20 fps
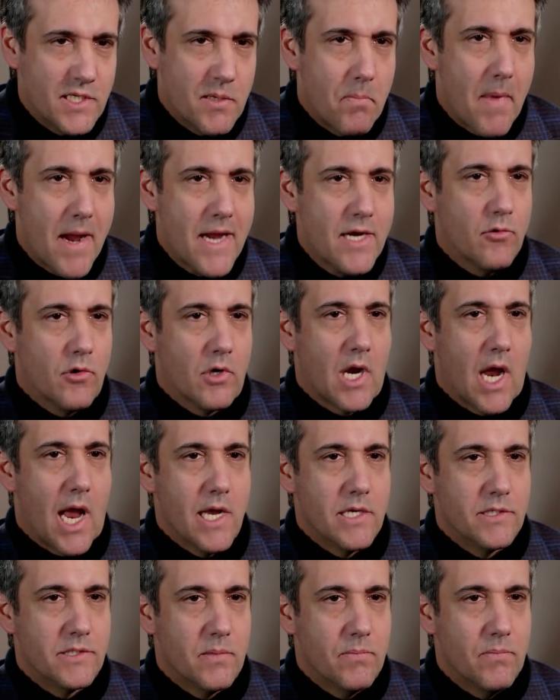it's a
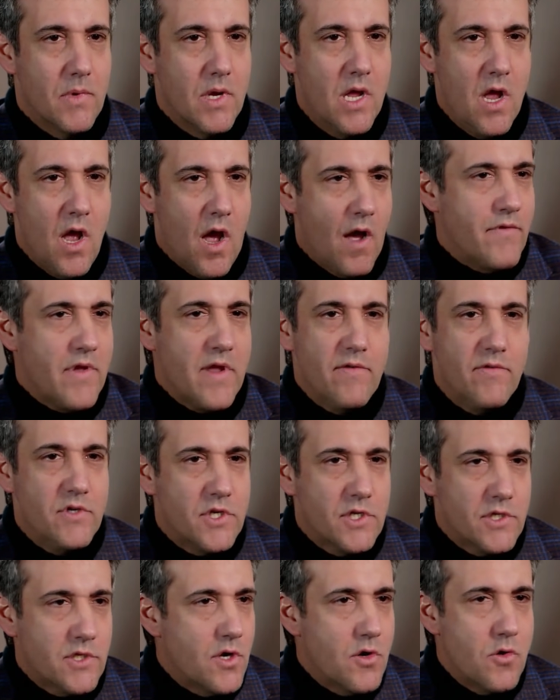microcosm of
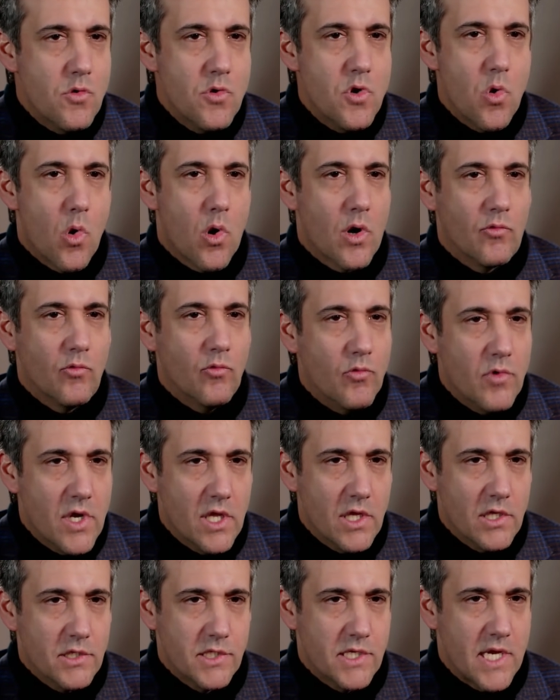even just the New York
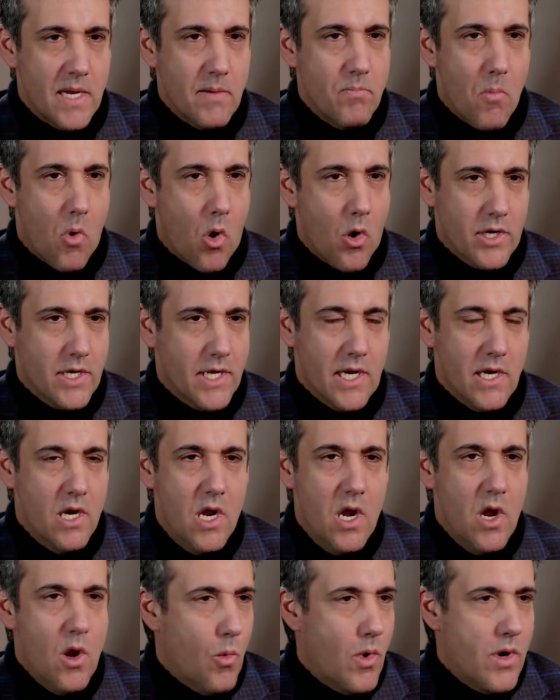real estate market.